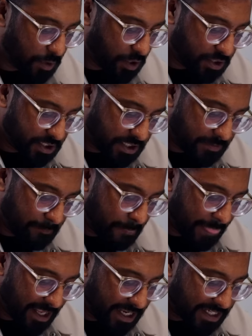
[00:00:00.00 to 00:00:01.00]
person
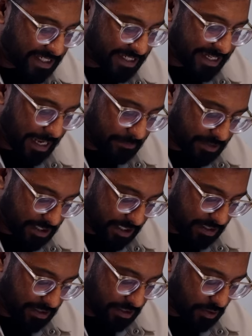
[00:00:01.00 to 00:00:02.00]
is
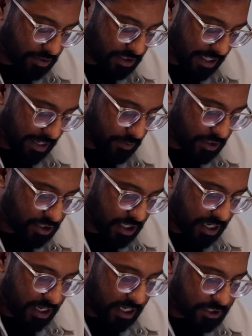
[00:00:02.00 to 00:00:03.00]
tempted, notice the language,
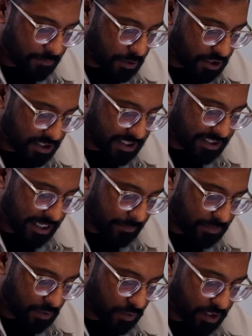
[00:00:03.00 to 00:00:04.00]
each person is
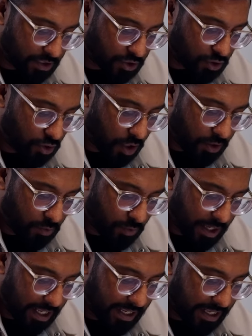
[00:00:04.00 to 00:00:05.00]
tempted when he is drawn
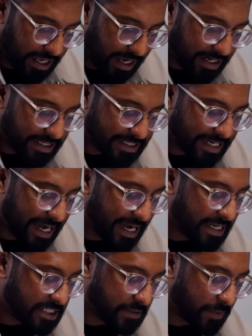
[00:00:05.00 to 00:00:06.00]
away and
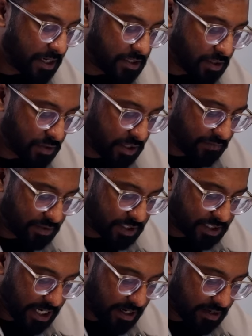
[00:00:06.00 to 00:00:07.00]
enticed by his own evil
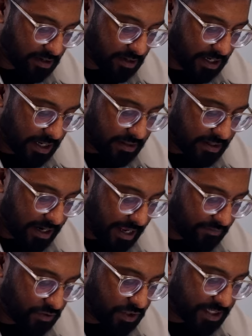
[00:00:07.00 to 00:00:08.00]
desire. Then,
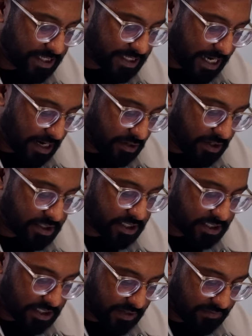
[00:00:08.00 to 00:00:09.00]
after desire has
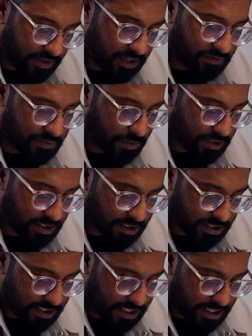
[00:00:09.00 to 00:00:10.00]
conceived, it gives birth to
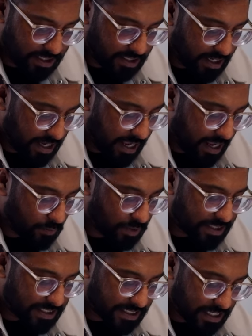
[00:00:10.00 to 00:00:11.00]
sin, and
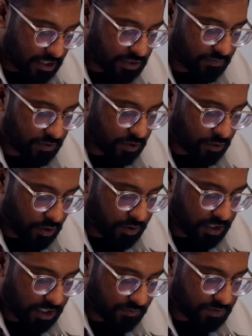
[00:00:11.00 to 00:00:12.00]
when sin is fully grown,
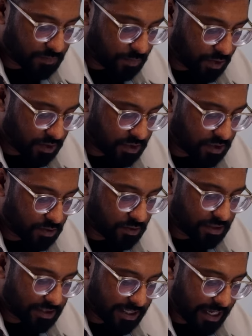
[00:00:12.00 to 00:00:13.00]
it gives birth
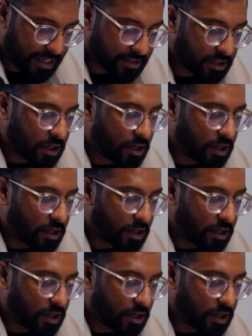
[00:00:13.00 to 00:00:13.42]
to death.